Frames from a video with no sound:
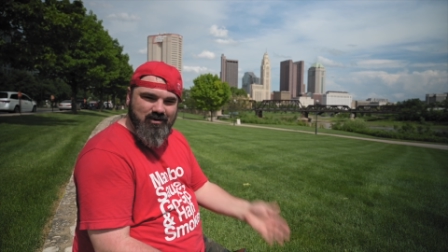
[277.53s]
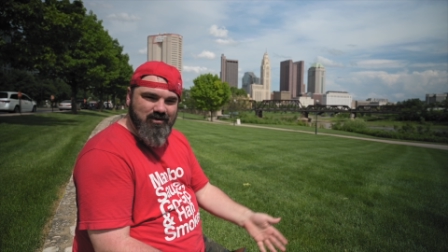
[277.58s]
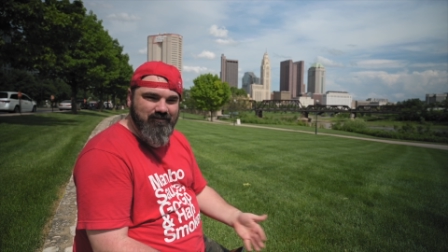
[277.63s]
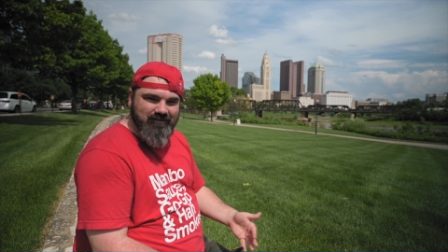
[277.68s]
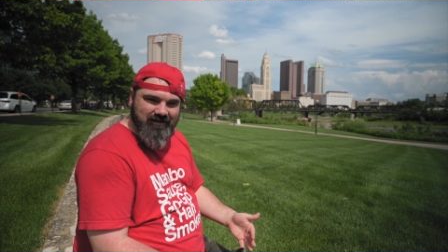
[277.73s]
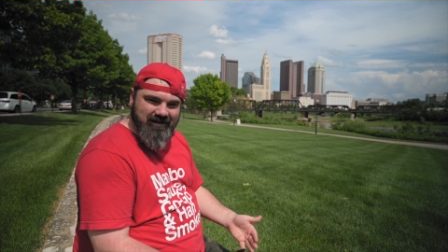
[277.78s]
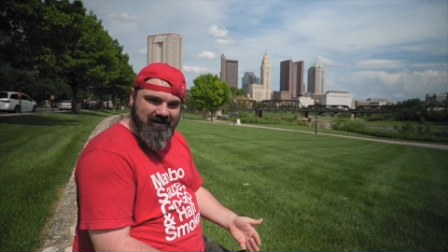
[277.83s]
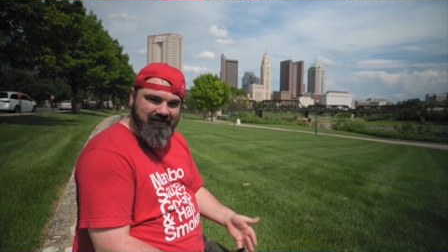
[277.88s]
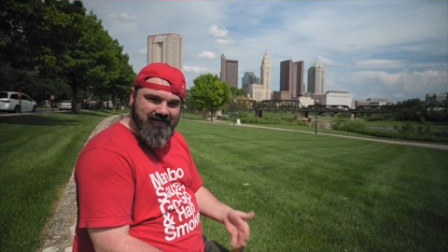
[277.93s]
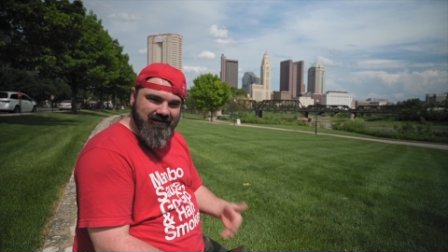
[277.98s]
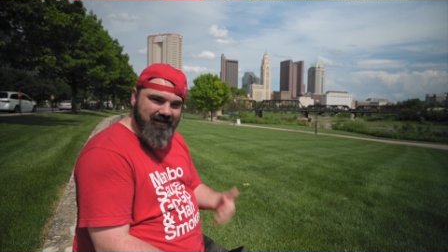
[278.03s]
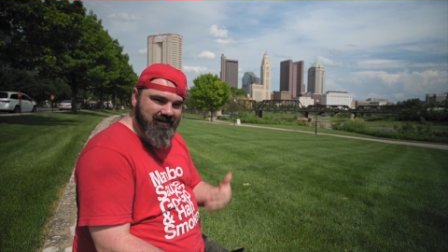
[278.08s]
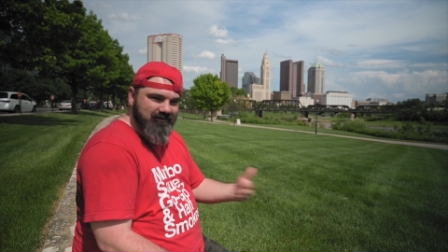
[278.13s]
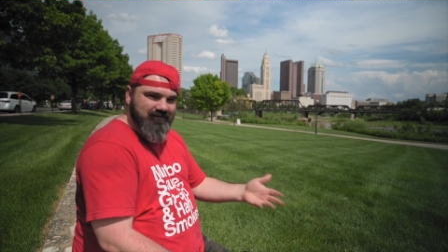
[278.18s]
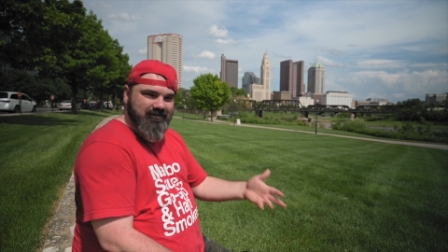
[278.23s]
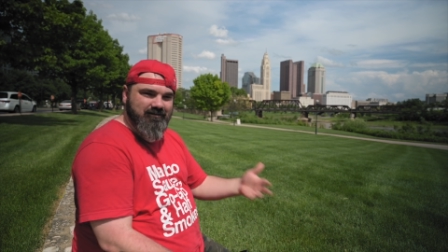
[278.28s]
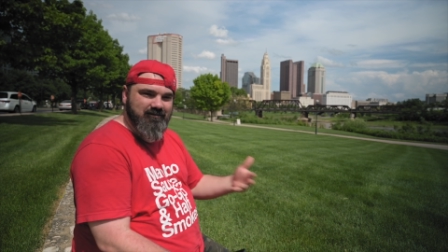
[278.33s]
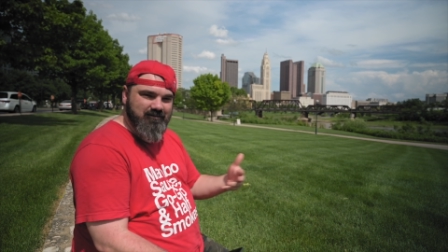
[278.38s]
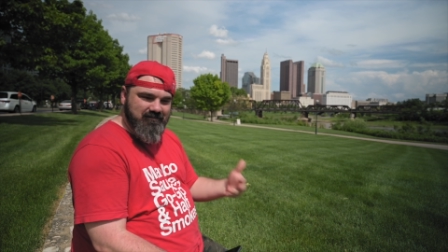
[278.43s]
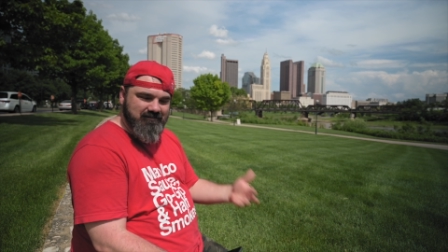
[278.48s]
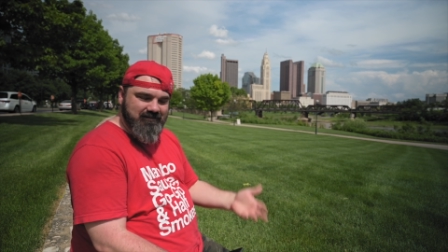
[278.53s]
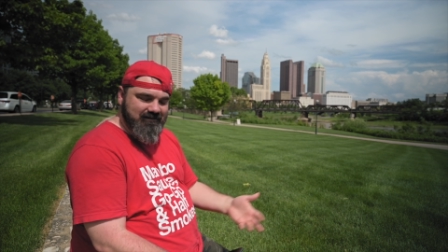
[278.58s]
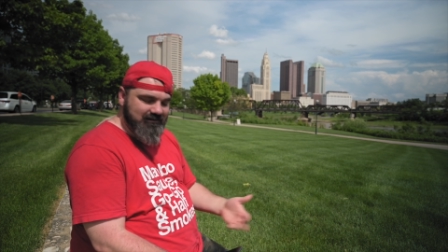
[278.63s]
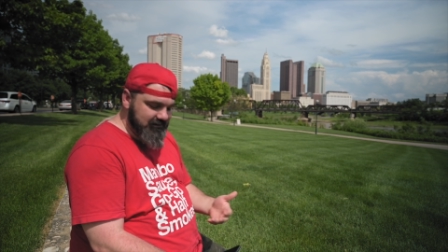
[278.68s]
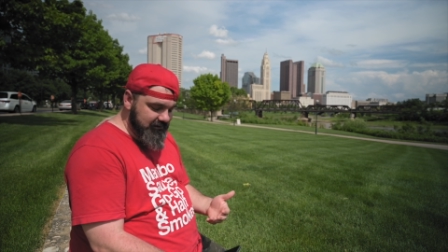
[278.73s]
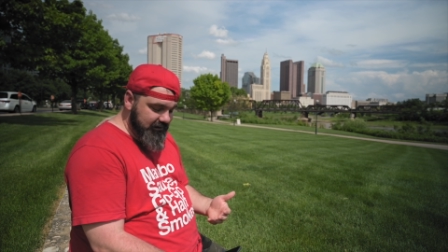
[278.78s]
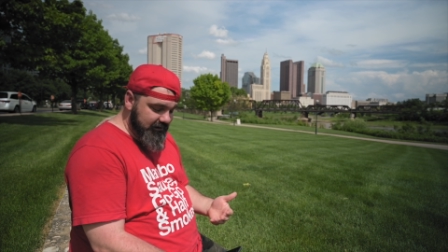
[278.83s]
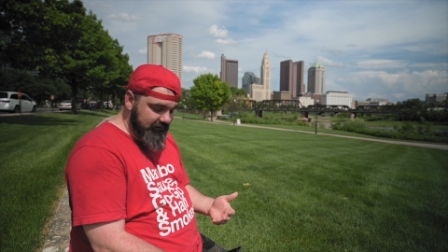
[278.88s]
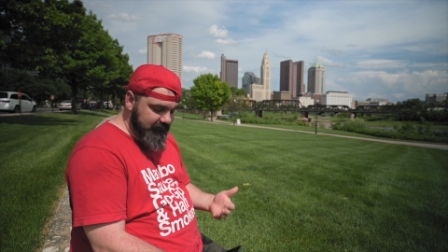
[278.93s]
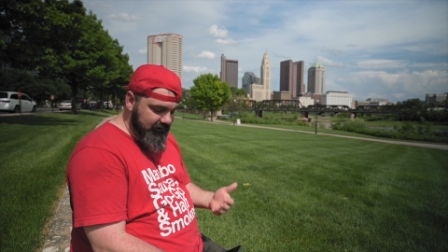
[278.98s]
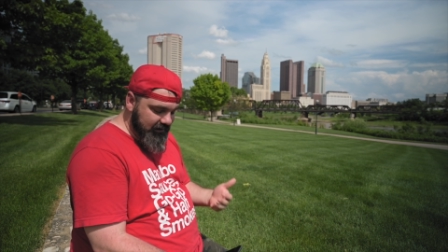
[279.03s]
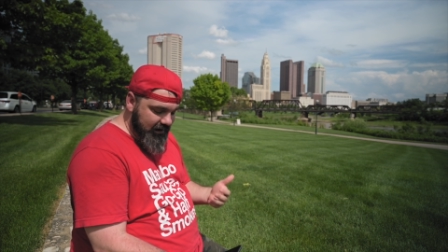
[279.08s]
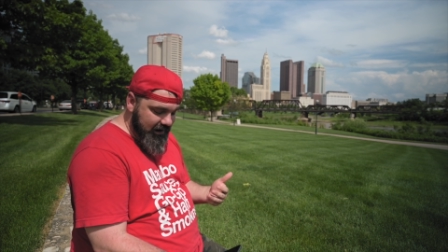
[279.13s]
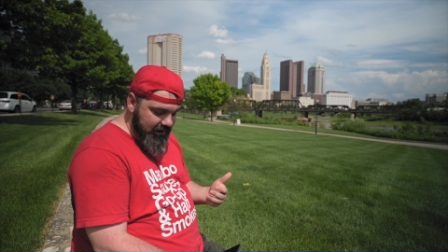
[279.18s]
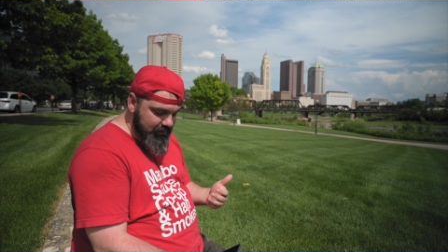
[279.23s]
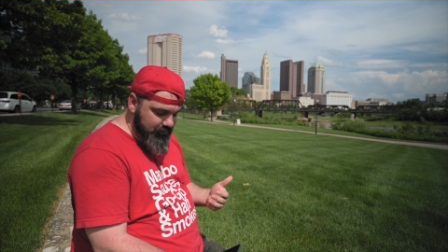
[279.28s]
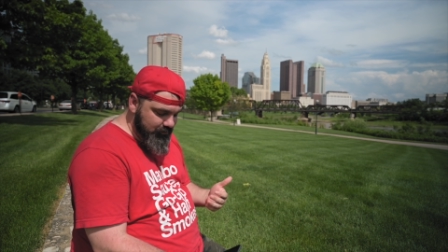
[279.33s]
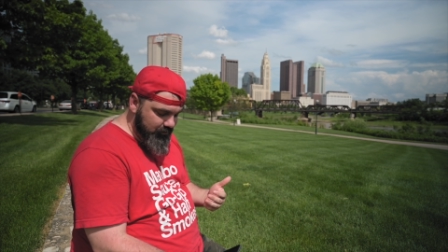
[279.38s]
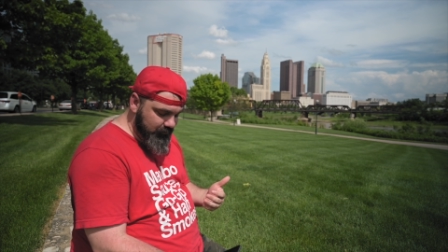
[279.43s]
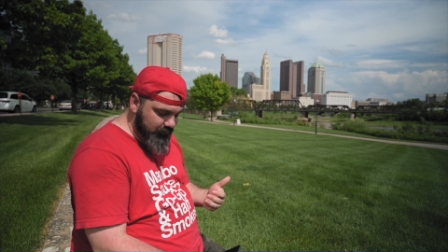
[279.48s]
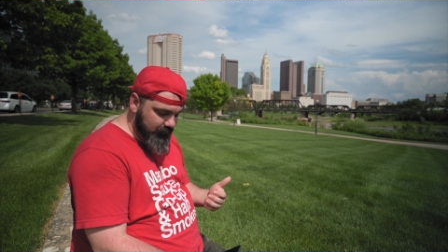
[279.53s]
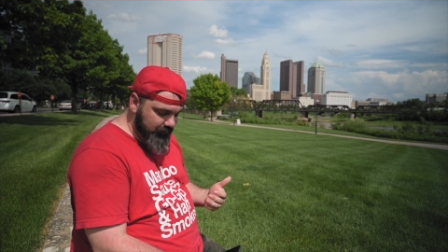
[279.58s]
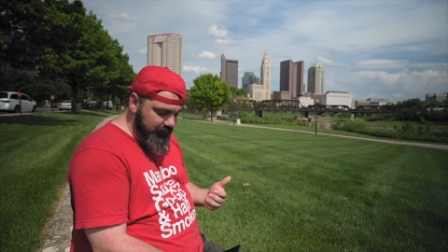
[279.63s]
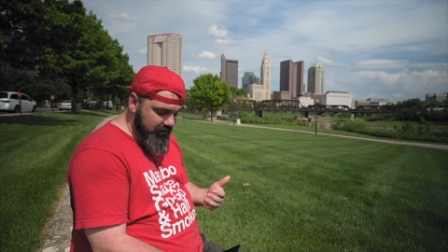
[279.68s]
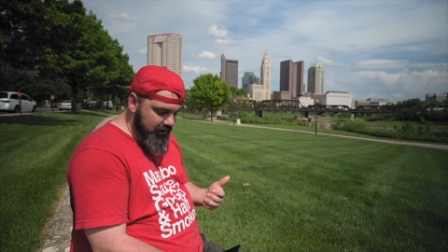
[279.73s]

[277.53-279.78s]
movies. I love some of the movies he does, and I go